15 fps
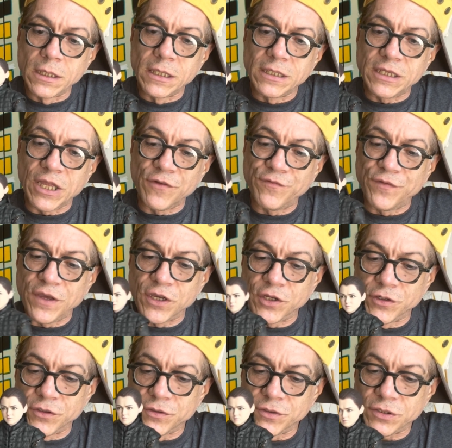their
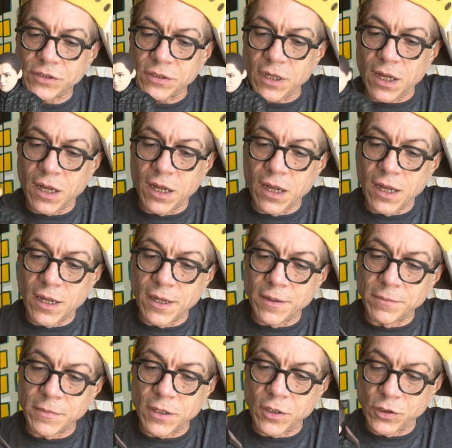figures
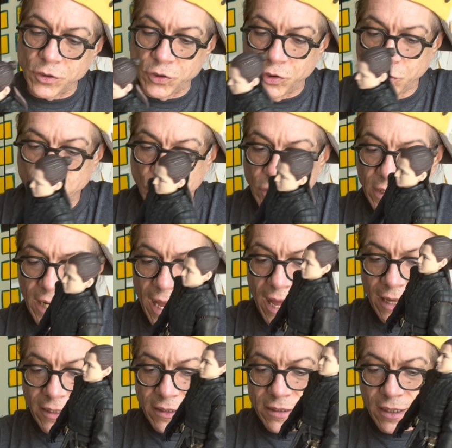do
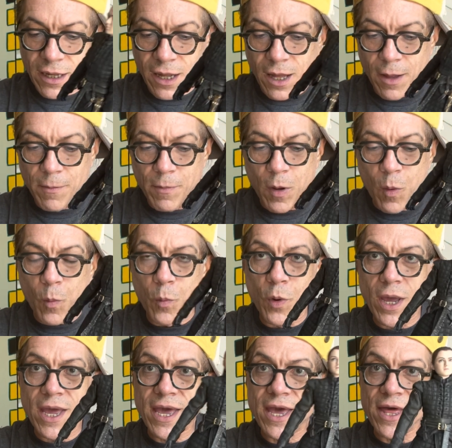not come
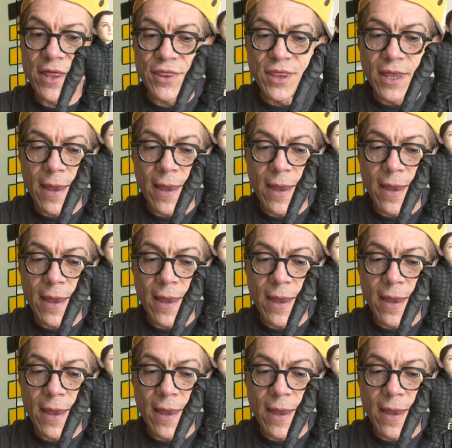with